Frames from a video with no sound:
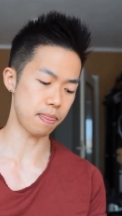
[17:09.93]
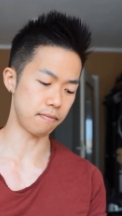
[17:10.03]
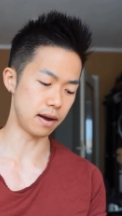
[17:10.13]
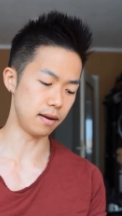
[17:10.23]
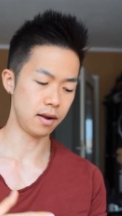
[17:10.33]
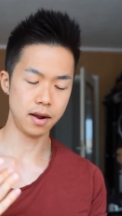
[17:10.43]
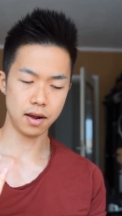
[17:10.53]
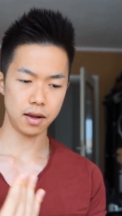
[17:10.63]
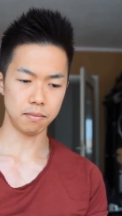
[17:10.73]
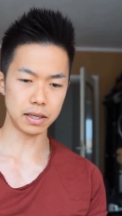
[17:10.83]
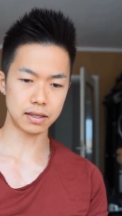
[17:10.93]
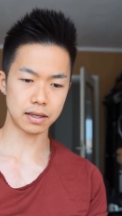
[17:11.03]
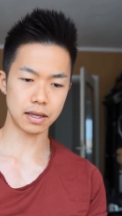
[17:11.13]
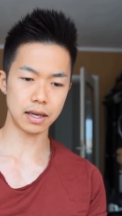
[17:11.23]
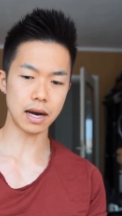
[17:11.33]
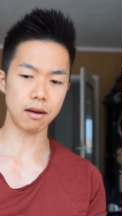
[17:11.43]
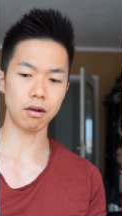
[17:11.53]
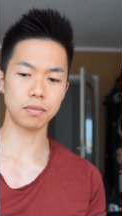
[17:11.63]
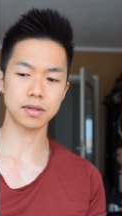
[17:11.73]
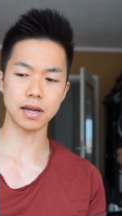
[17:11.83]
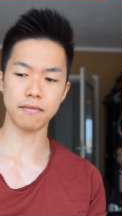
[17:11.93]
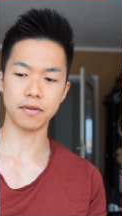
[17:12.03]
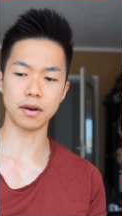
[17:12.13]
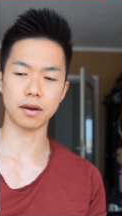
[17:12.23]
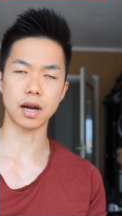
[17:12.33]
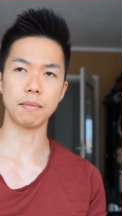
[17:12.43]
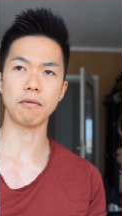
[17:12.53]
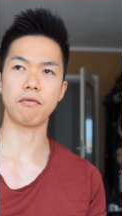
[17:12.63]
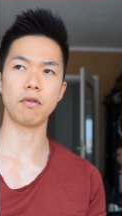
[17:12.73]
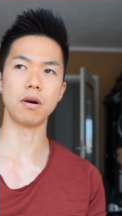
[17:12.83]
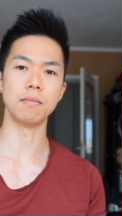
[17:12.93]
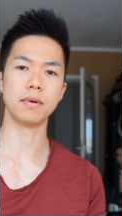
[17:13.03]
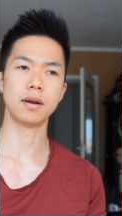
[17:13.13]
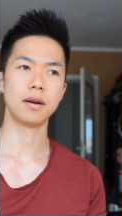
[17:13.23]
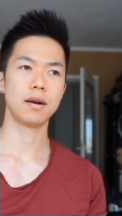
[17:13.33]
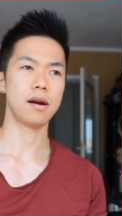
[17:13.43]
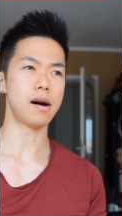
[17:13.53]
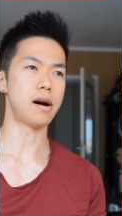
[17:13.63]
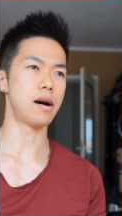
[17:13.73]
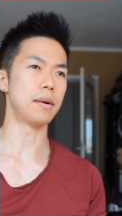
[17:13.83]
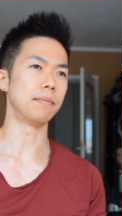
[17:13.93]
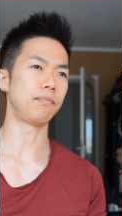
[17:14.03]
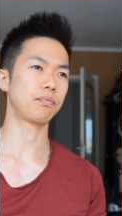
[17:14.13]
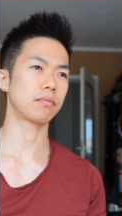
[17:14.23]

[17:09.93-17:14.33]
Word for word: But basically, a lot of stuff are coming from um,